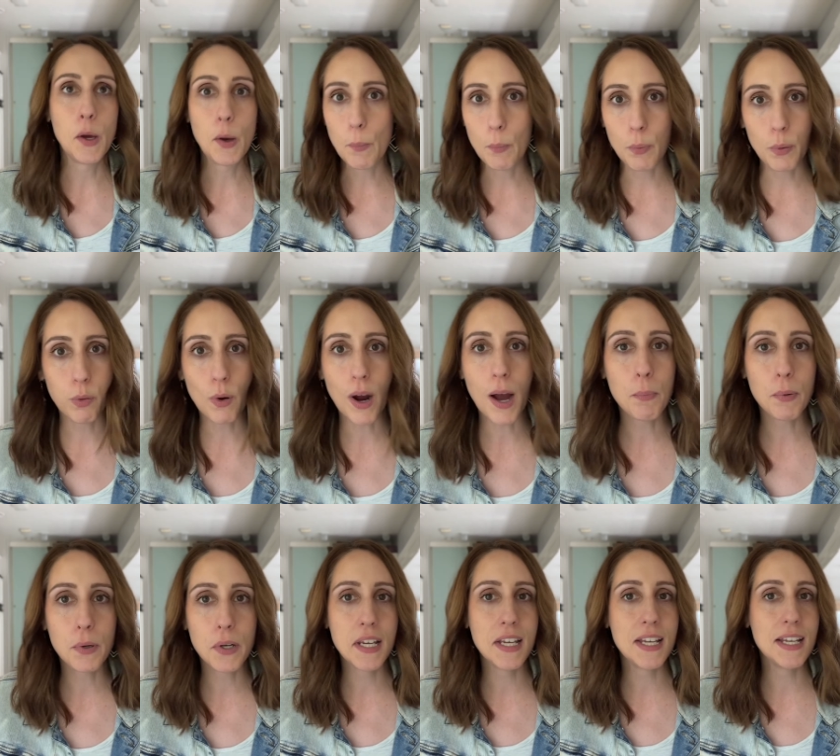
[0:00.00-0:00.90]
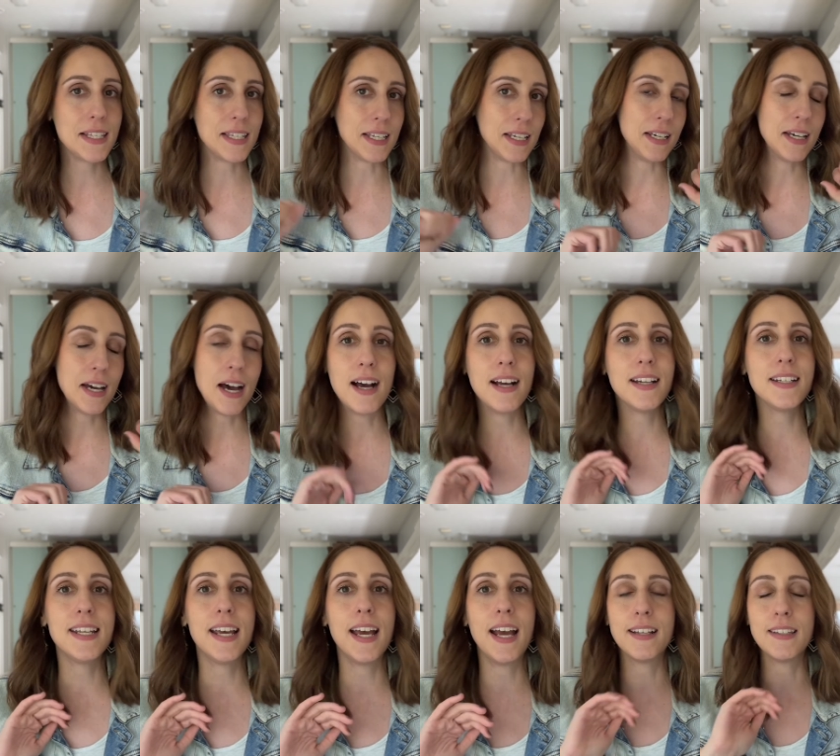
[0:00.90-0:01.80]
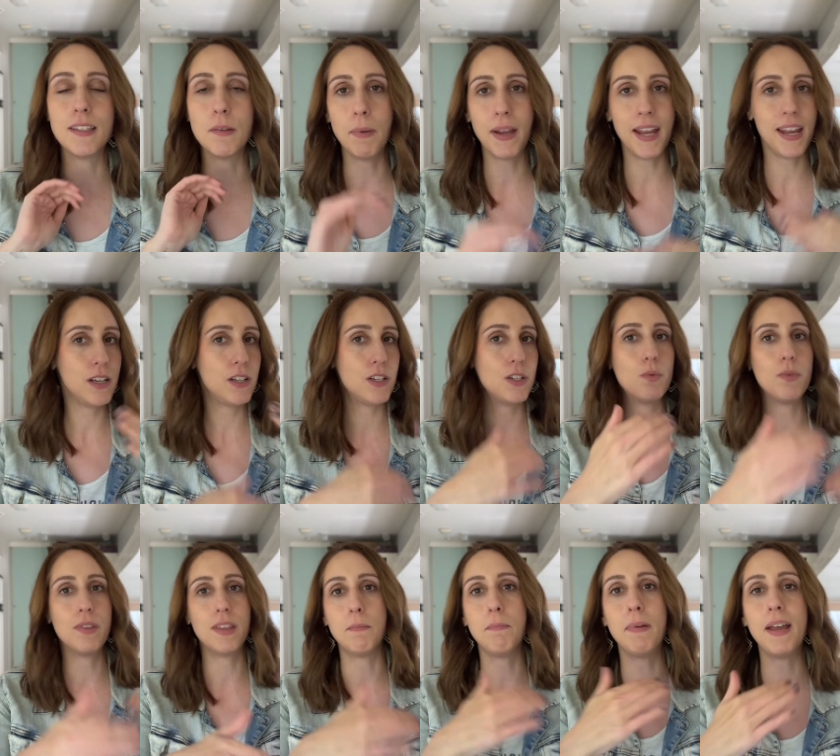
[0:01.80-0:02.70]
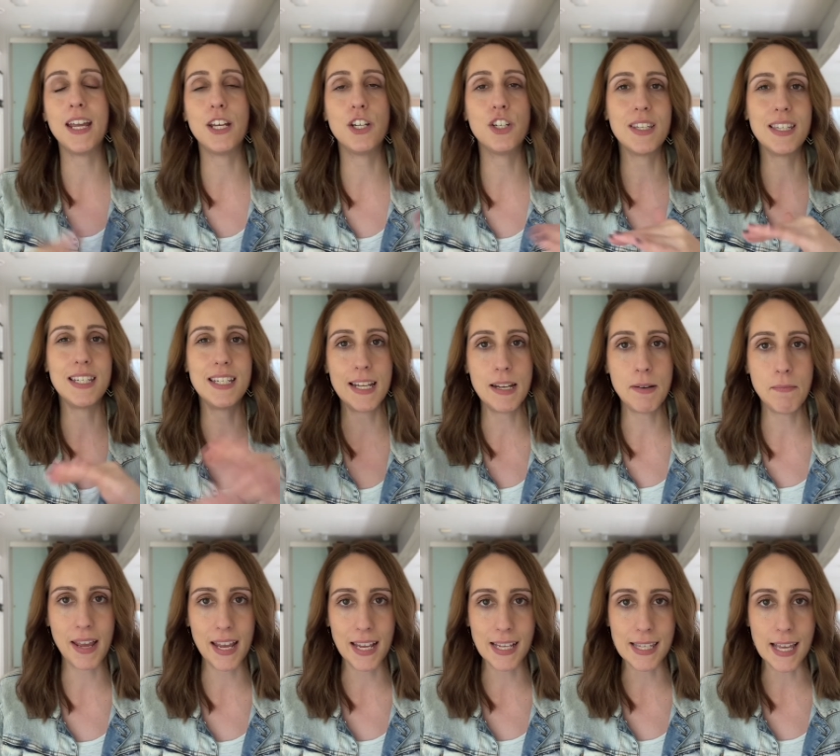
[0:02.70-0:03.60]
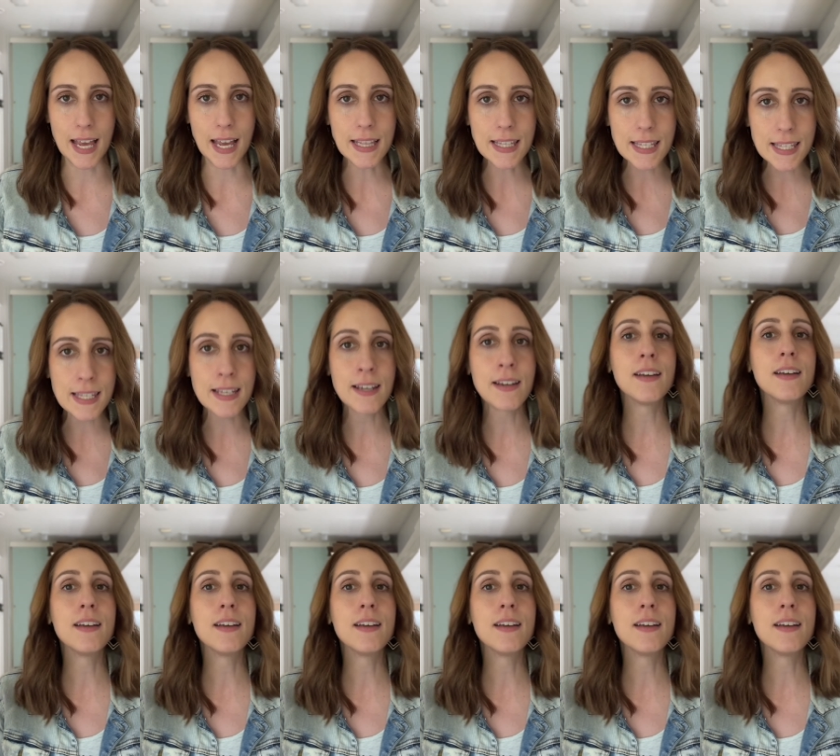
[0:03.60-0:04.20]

properties and context and pages within pages didn't make sense,